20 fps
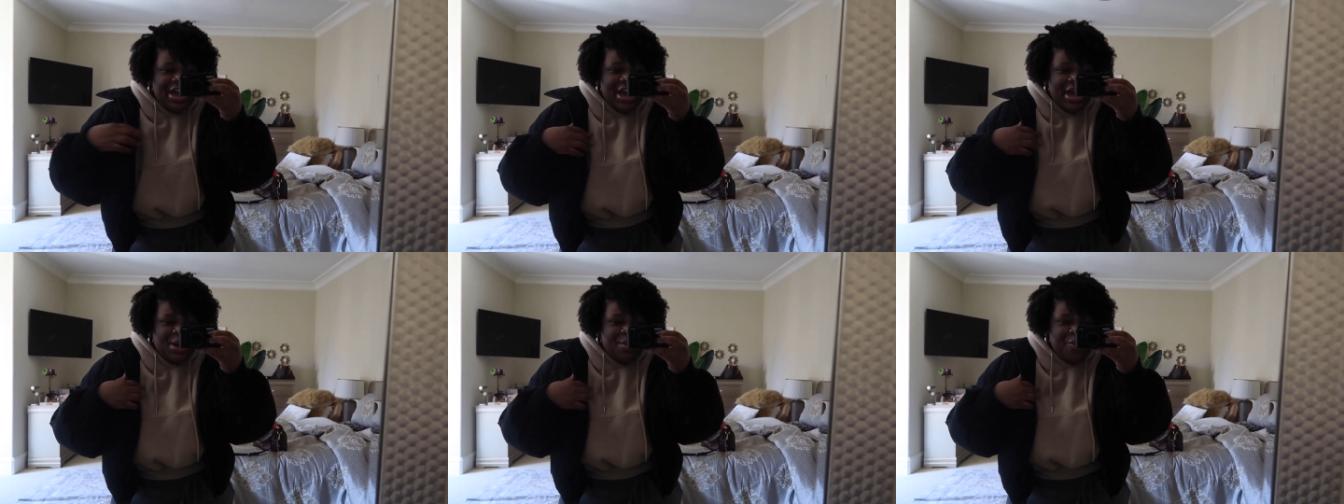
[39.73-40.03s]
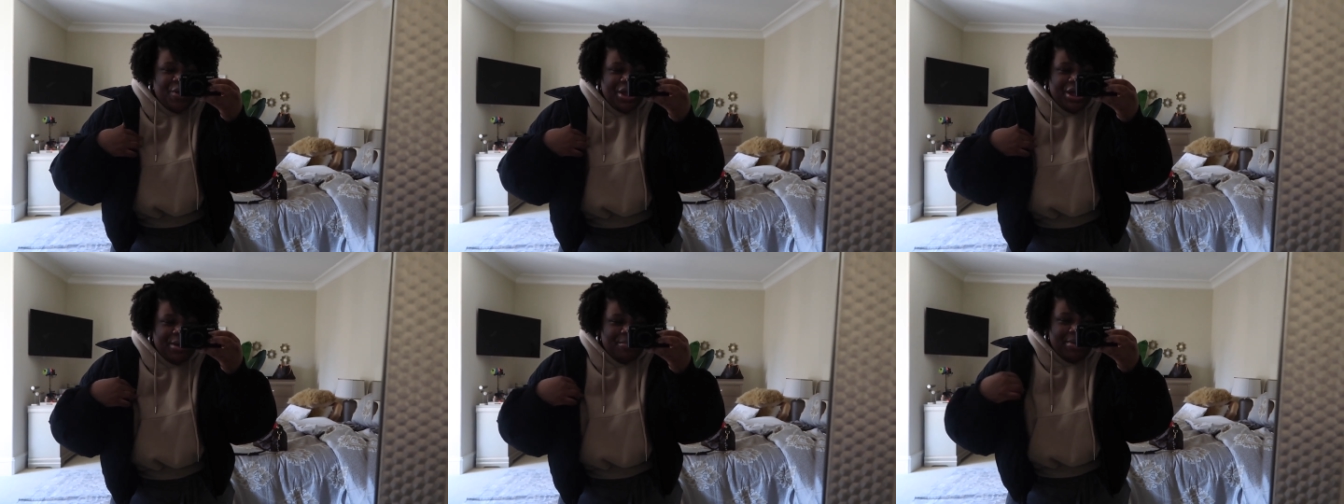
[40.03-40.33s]
I'm
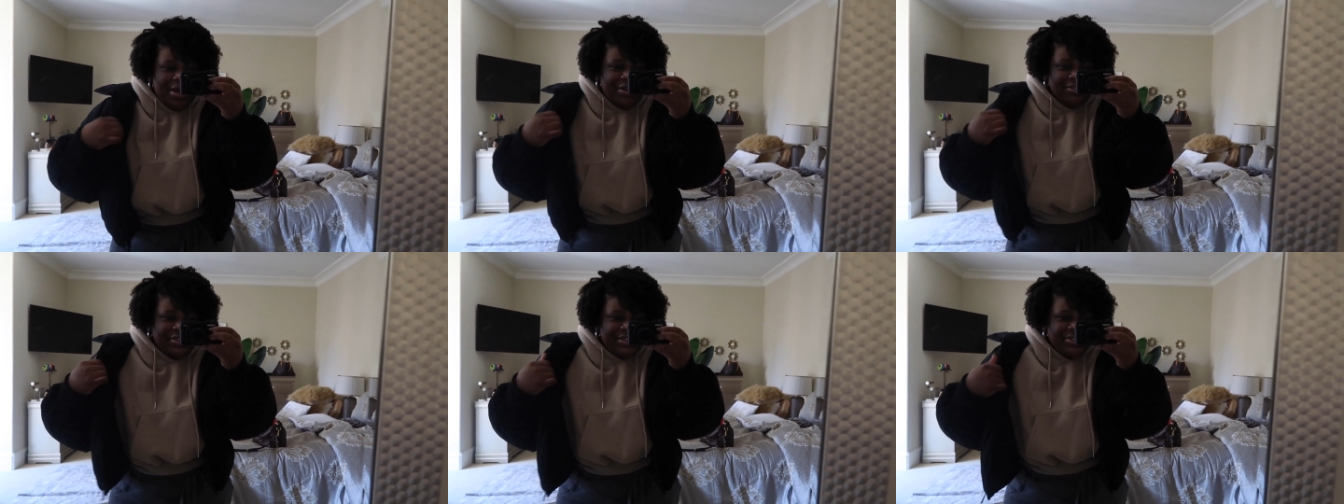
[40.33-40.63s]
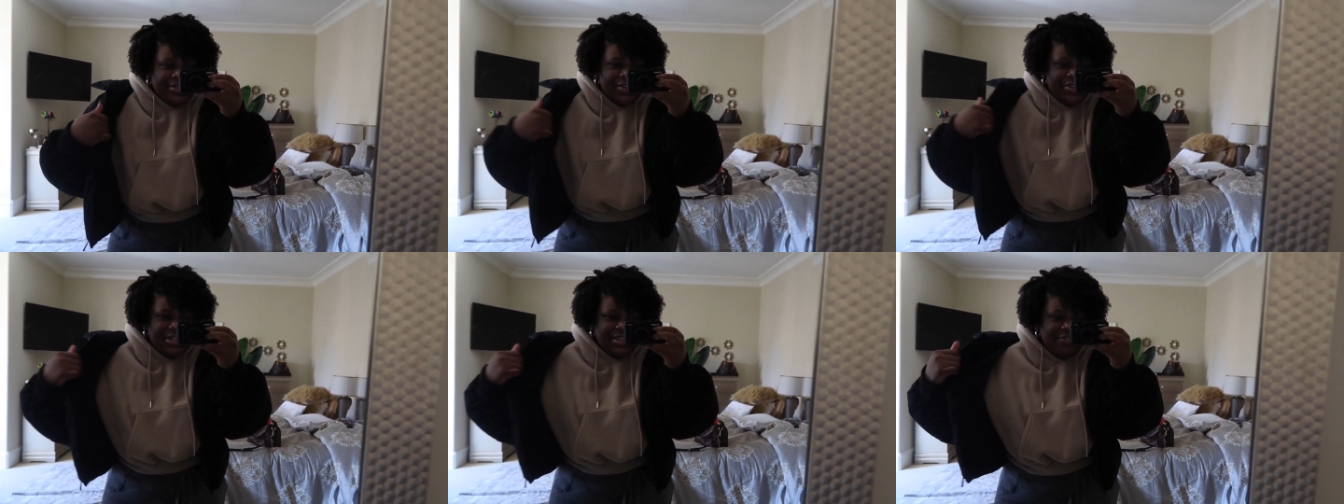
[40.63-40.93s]
wearing a
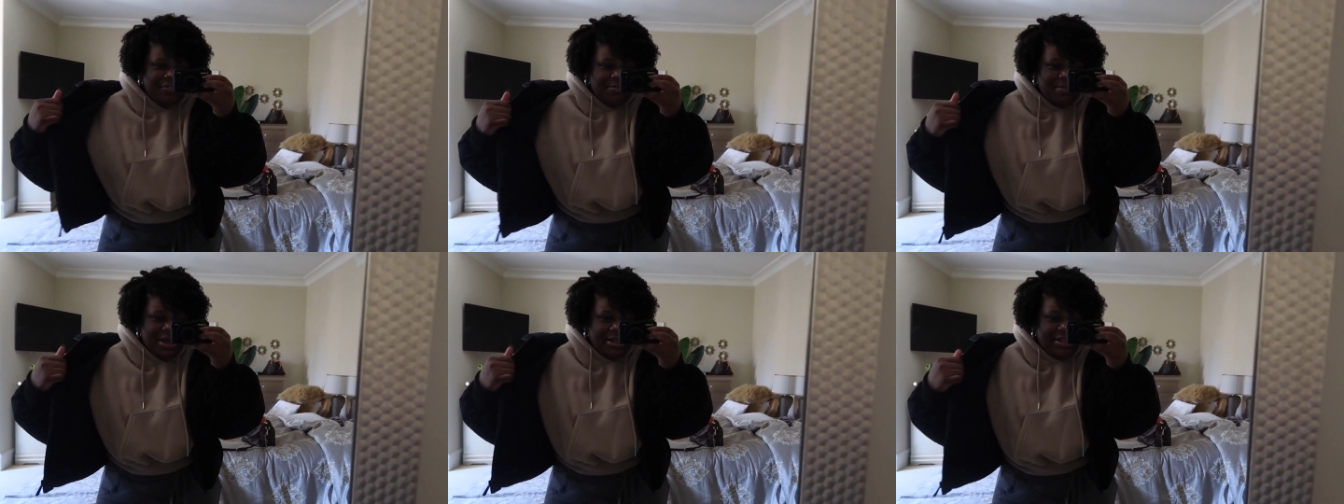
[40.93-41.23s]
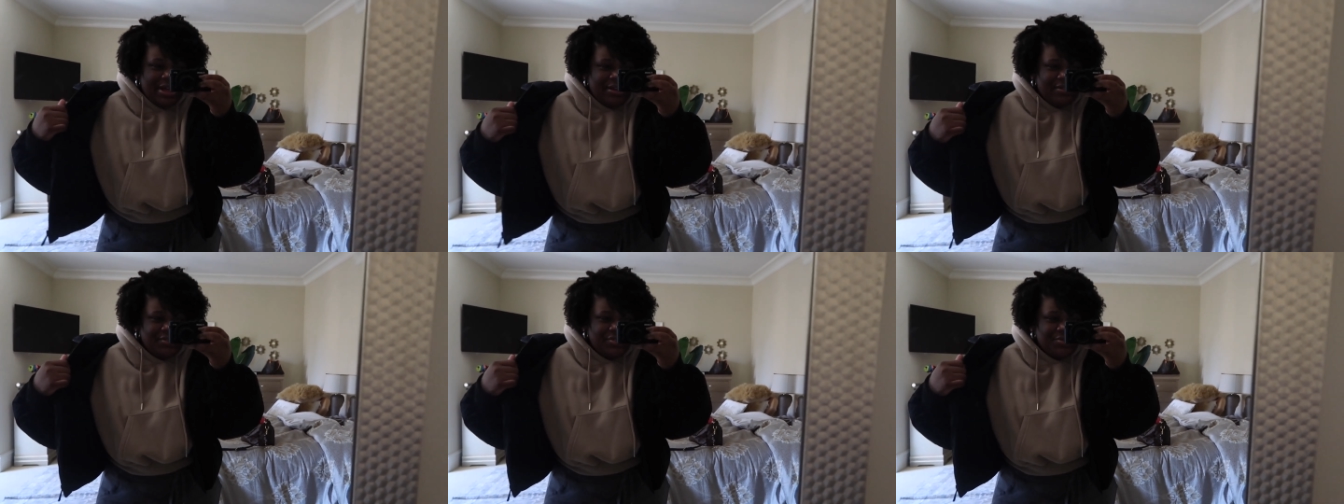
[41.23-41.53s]
Boundless hoodie for my
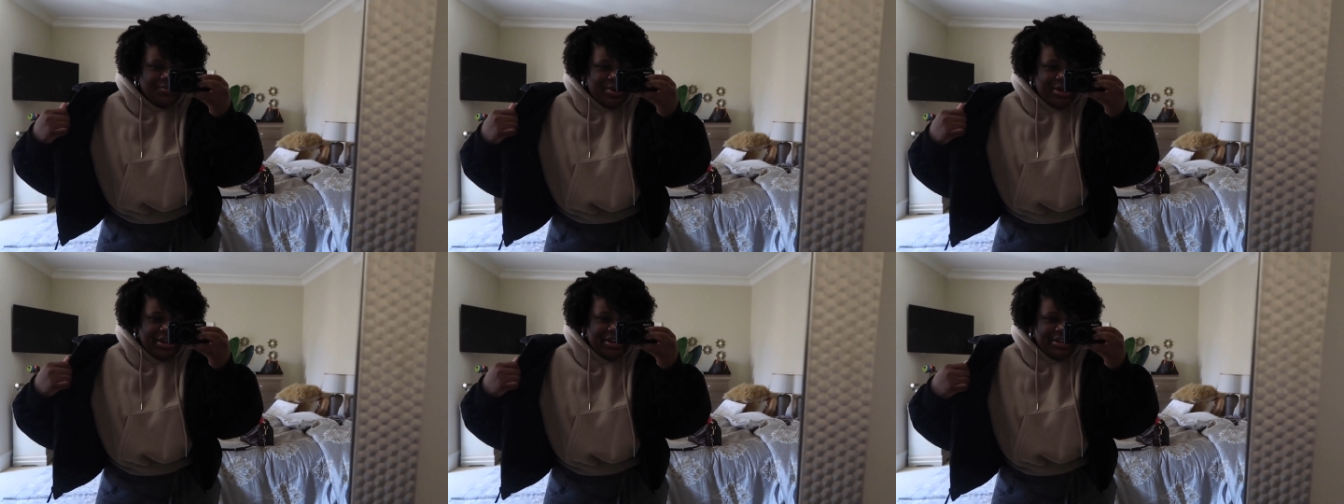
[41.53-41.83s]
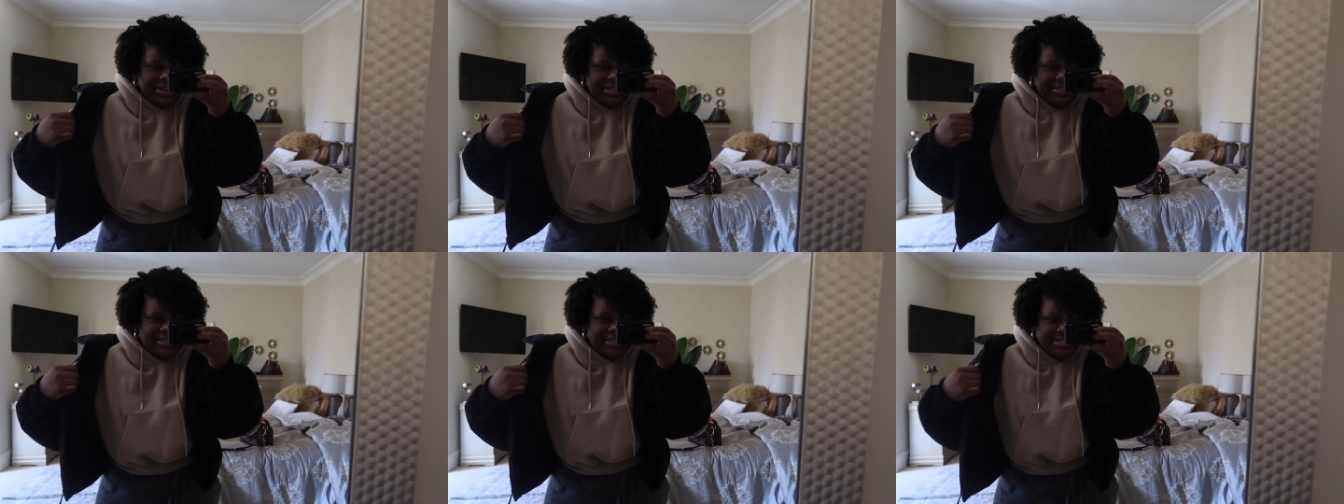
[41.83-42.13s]
loungewear.
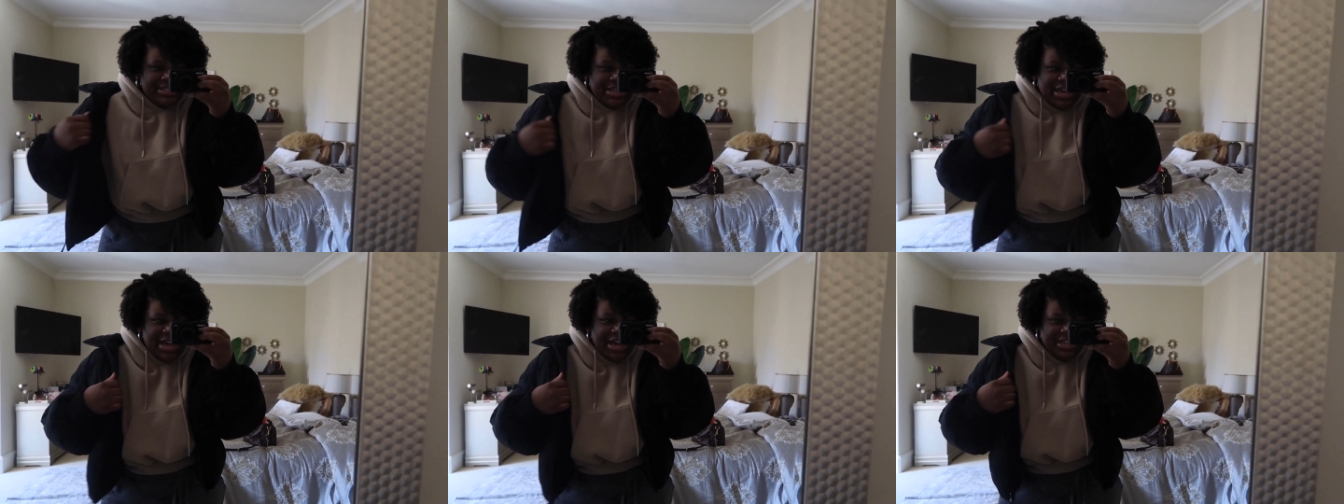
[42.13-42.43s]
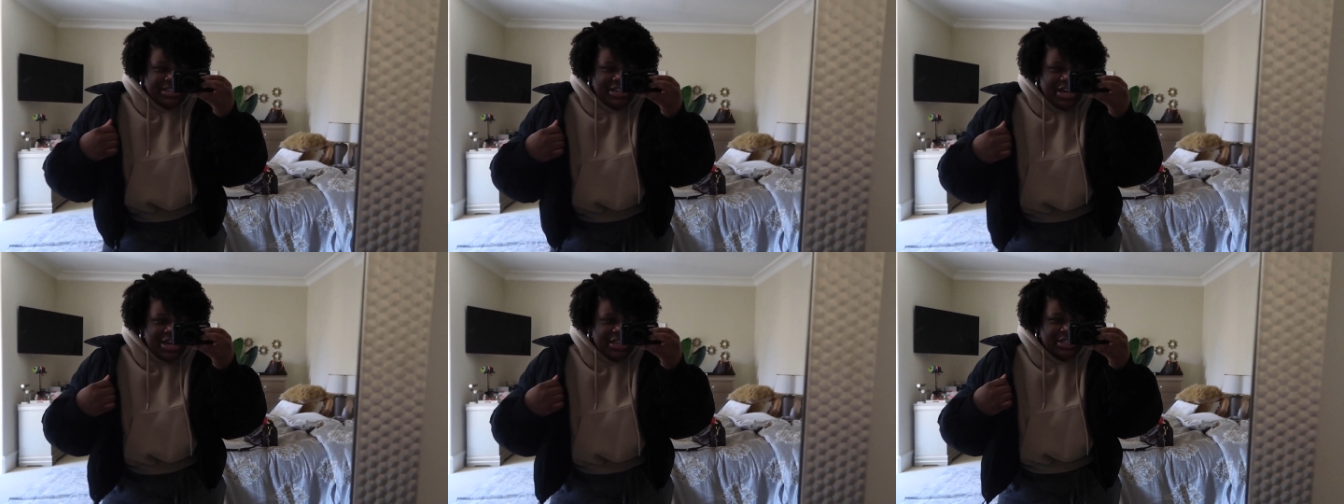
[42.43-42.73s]
It's a
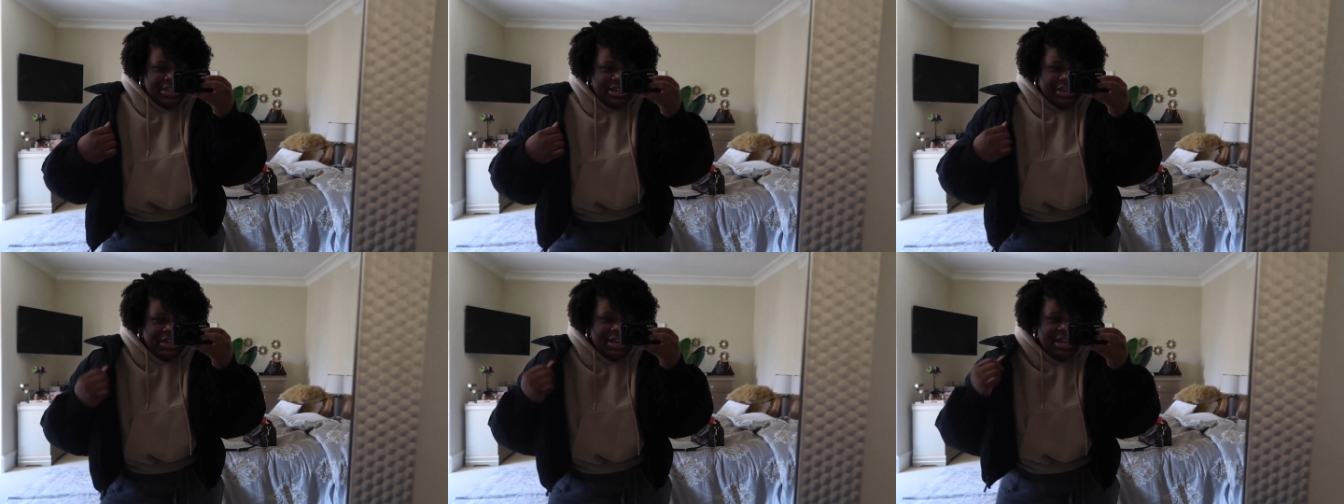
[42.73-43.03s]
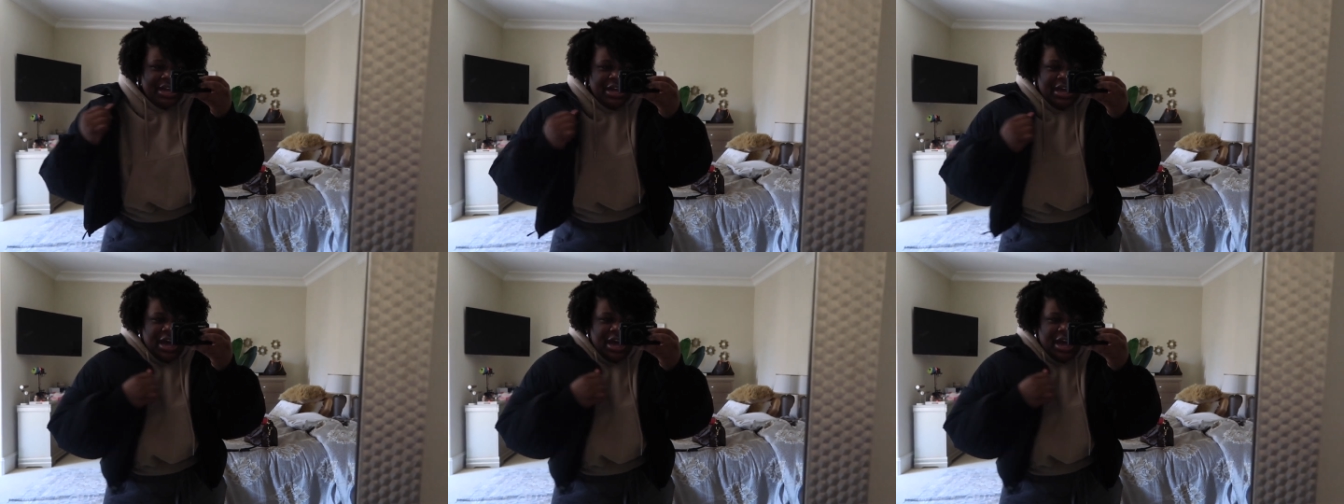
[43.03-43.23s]
tan color.